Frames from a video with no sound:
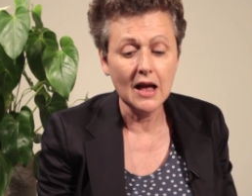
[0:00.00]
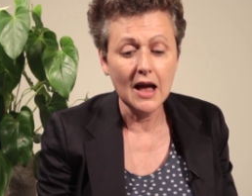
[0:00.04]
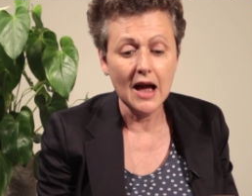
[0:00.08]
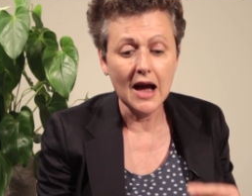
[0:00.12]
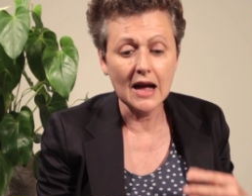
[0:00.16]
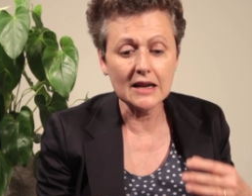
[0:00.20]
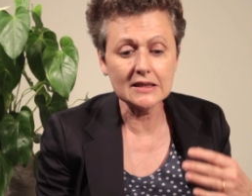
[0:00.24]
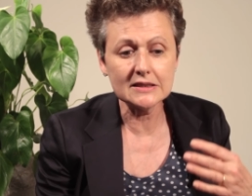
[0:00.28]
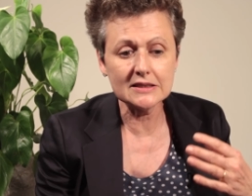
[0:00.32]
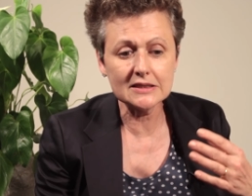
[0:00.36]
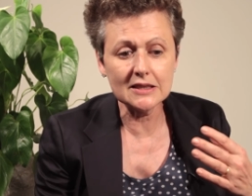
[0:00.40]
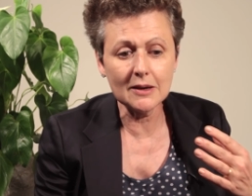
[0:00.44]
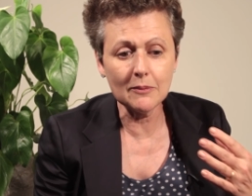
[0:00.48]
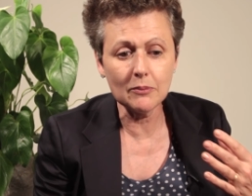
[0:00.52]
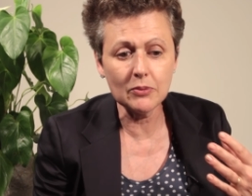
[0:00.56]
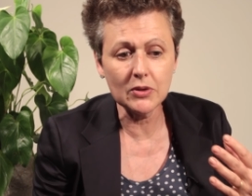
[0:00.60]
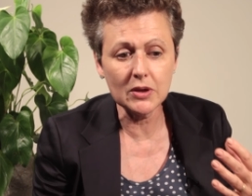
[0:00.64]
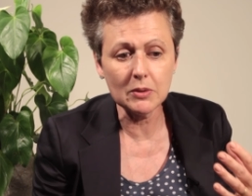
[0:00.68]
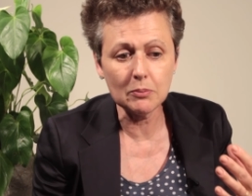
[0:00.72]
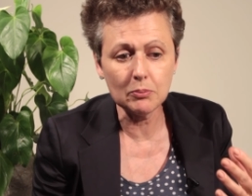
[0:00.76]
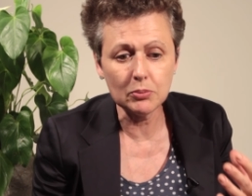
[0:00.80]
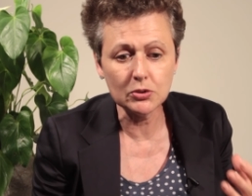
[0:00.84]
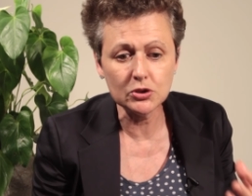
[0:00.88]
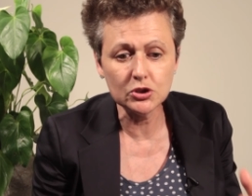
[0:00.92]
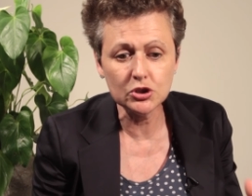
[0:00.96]
And
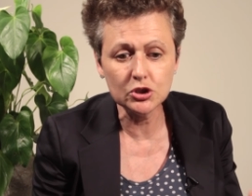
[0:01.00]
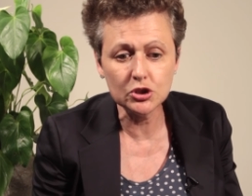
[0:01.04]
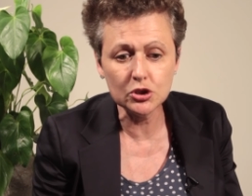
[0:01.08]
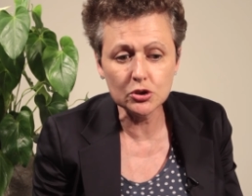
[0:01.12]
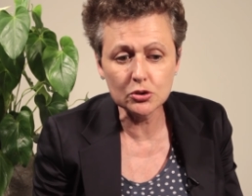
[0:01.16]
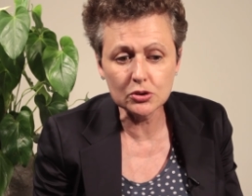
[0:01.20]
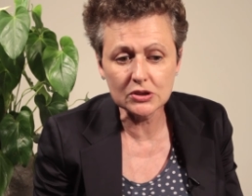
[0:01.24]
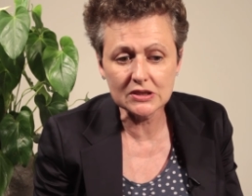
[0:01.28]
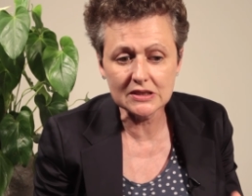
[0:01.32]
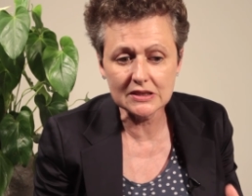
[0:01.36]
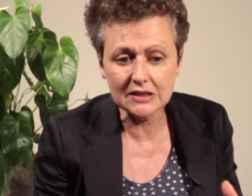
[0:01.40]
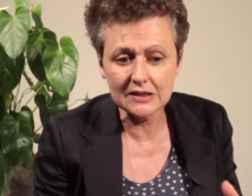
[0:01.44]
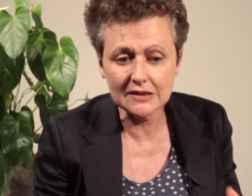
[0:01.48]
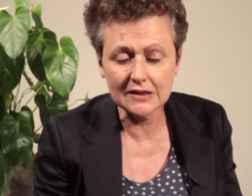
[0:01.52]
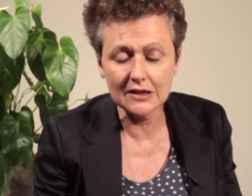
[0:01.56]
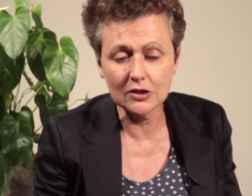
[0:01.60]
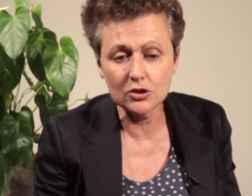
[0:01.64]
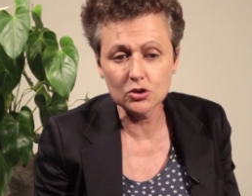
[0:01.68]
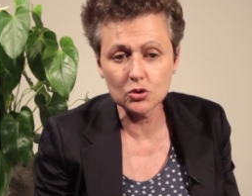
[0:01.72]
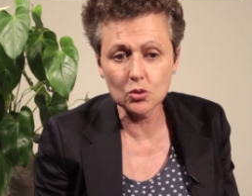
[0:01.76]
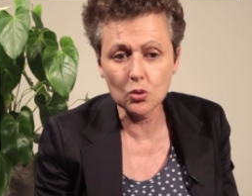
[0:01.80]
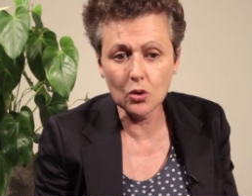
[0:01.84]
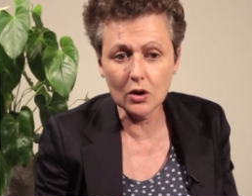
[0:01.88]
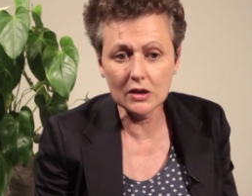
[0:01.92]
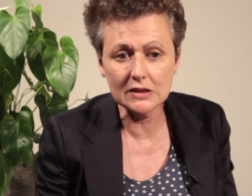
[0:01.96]
something produced in those
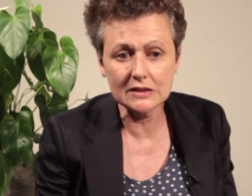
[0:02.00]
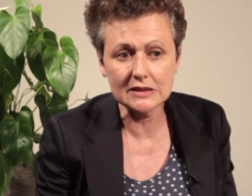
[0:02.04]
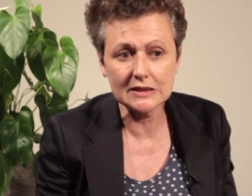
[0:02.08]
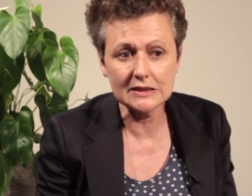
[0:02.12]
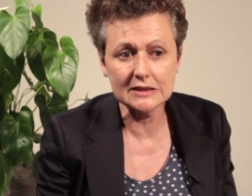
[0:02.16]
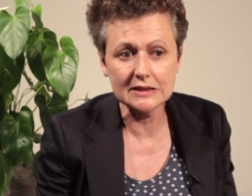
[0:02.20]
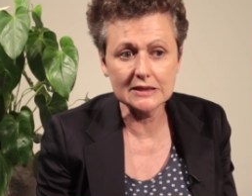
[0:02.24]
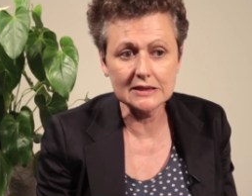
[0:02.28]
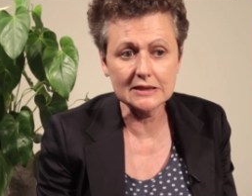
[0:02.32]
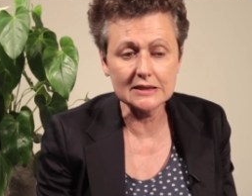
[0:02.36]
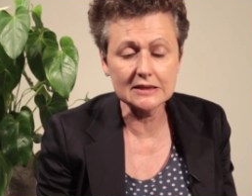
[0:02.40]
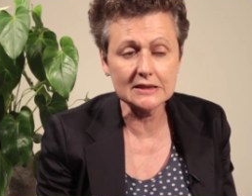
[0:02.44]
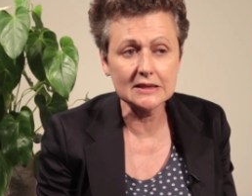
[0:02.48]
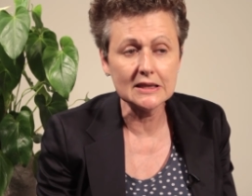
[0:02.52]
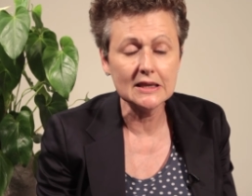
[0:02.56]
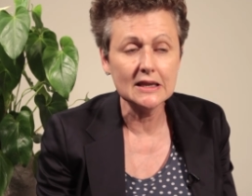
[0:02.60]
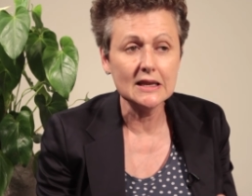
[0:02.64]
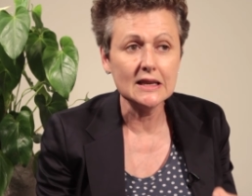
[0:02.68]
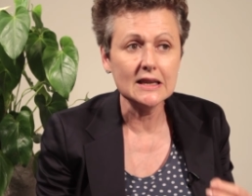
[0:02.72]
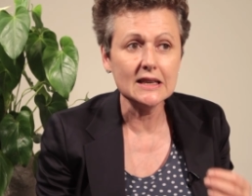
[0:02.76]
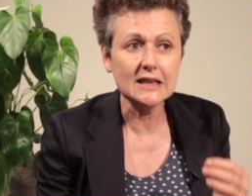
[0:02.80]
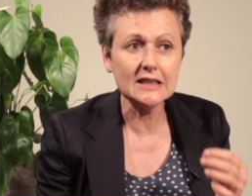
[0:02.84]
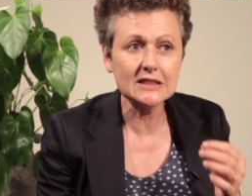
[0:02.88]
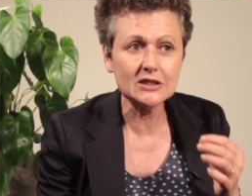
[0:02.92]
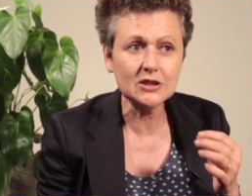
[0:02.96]
quantities
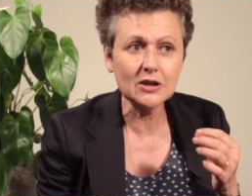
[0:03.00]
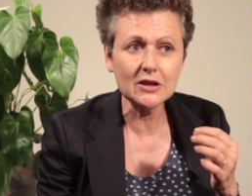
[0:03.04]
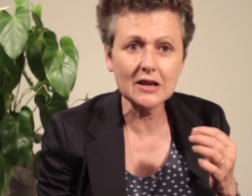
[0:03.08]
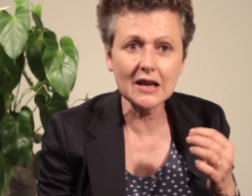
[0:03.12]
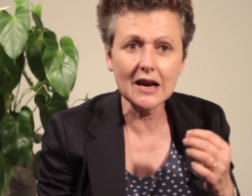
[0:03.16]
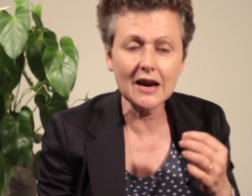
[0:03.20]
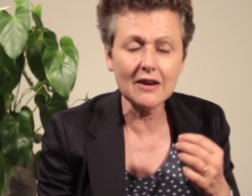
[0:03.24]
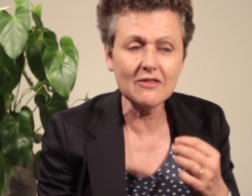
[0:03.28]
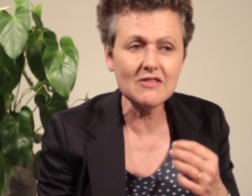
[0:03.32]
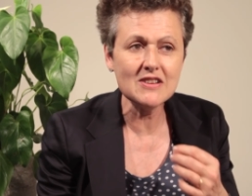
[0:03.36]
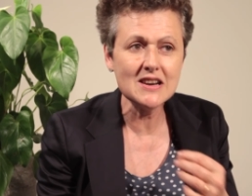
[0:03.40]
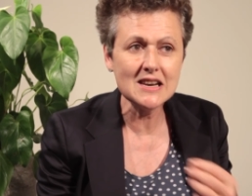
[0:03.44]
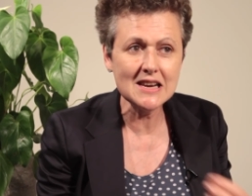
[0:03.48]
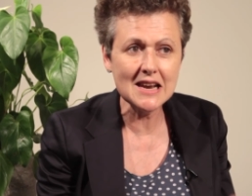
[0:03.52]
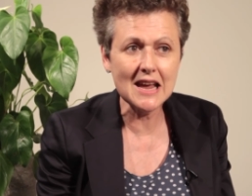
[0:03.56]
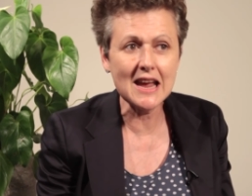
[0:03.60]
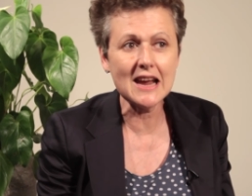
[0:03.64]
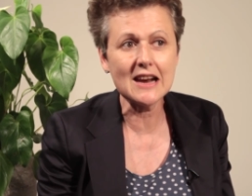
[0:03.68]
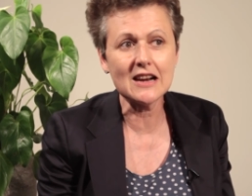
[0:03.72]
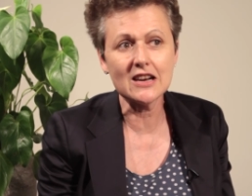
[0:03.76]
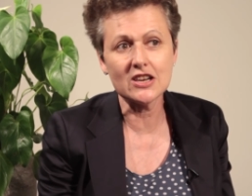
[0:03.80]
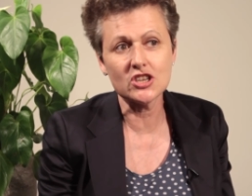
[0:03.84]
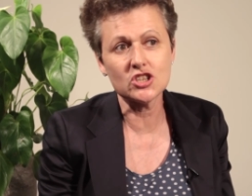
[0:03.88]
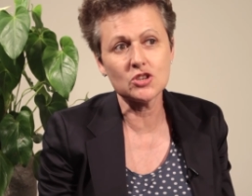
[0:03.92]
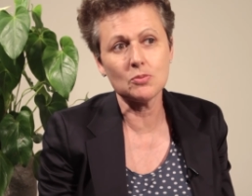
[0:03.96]
is going to have
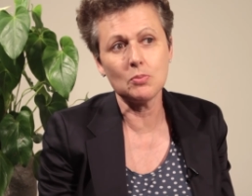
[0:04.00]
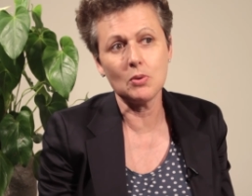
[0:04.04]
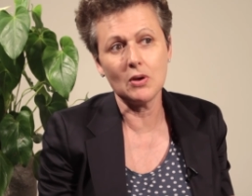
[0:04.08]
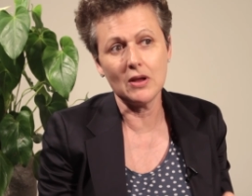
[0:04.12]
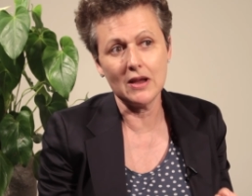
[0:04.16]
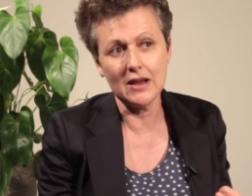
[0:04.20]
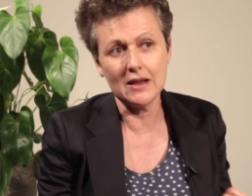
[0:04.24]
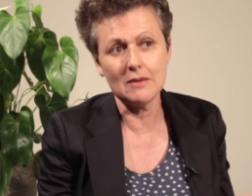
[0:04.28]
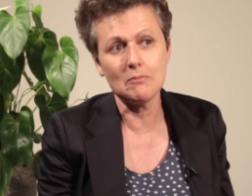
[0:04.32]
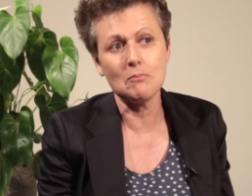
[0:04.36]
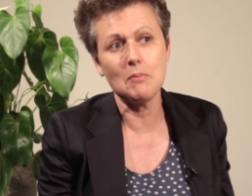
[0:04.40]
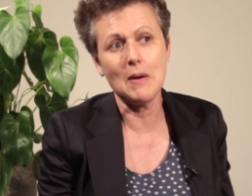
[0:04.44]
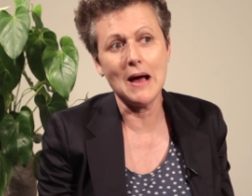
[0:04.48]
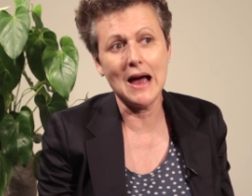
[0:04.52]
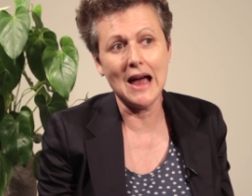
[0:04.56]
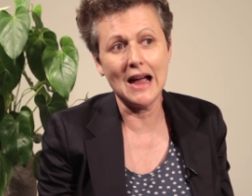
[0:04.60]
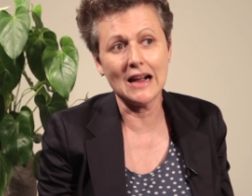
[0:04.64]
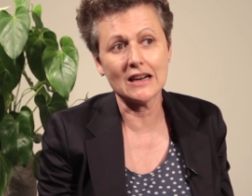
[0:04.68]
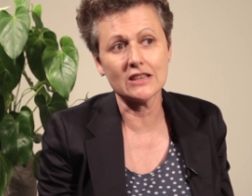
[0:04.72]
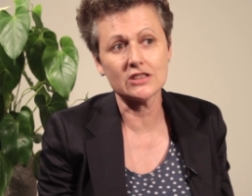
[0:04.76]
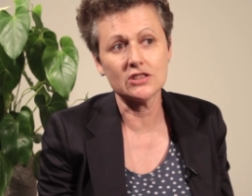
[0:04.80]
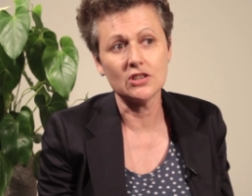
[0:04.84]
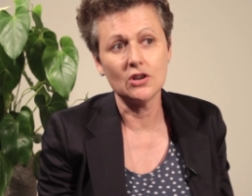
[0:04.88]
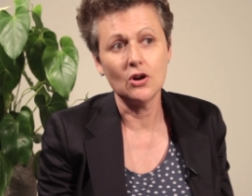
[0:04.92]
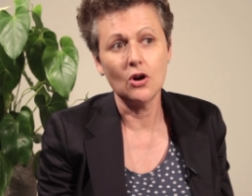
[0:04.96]
negligible
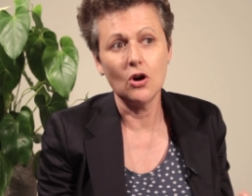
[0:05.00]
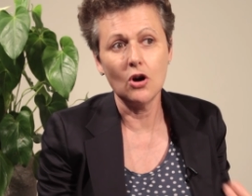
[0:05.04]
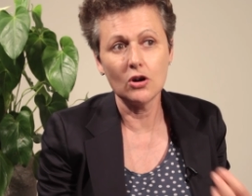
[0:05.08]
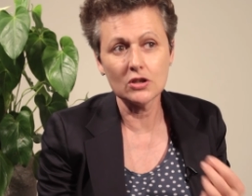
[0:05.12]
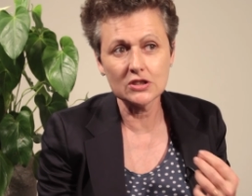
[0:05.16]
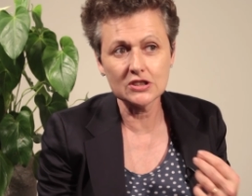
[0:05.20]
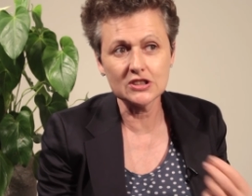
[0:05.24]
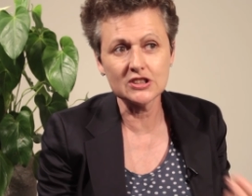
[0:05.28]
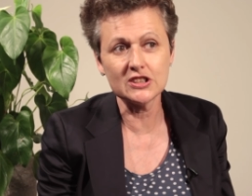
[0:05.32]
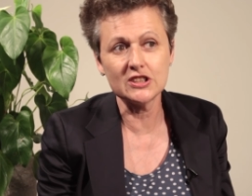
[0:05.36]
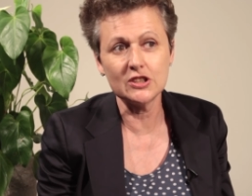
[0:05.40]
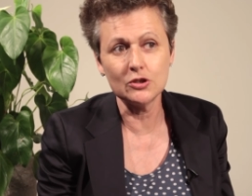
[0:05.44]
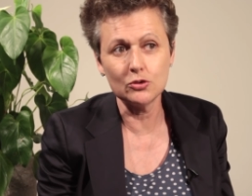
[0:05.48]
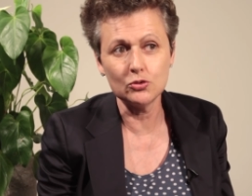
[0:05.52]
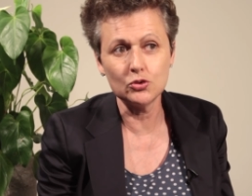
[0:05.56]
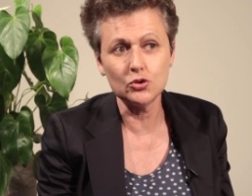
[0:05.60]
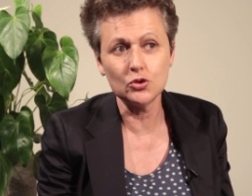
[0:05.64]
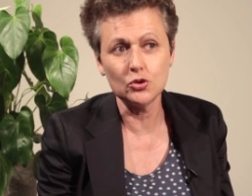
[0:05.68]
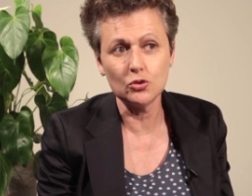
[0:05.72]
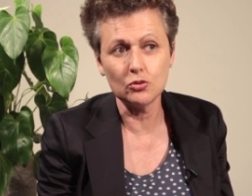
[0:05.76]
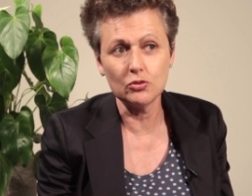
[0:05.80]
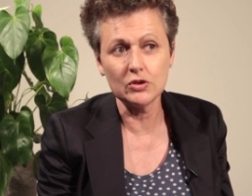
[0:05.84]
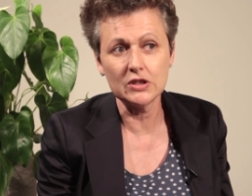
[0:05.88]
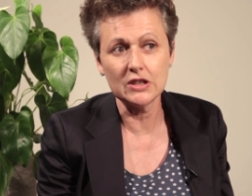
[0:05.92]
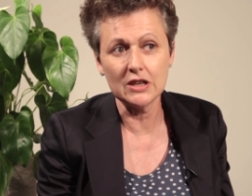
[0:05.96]
impact on
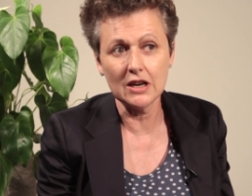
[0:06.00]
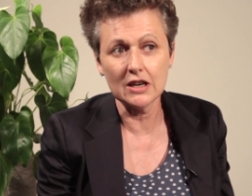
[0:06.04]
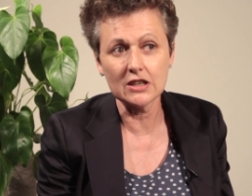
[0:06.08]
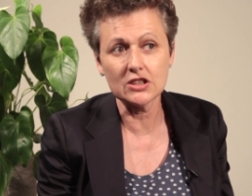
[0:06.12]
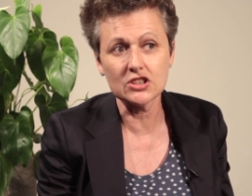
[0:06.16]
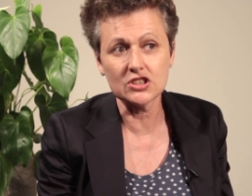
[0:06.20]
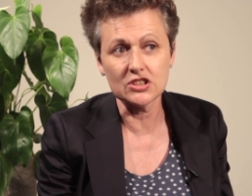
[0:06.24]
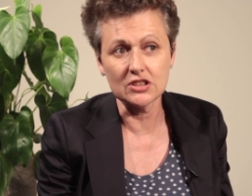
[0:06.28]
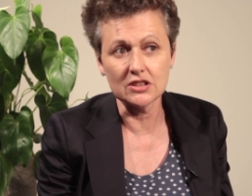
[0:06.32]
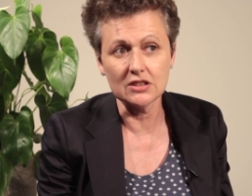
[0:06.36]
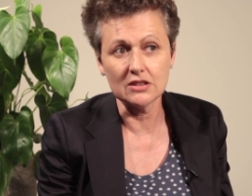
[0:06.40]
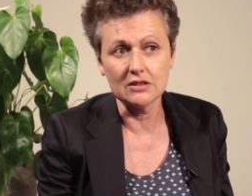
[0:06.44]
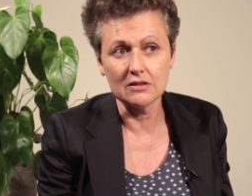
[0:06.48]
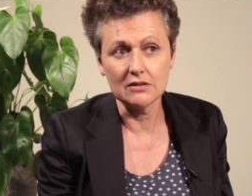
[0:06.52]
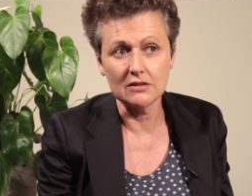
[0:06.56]
CO2 reduction.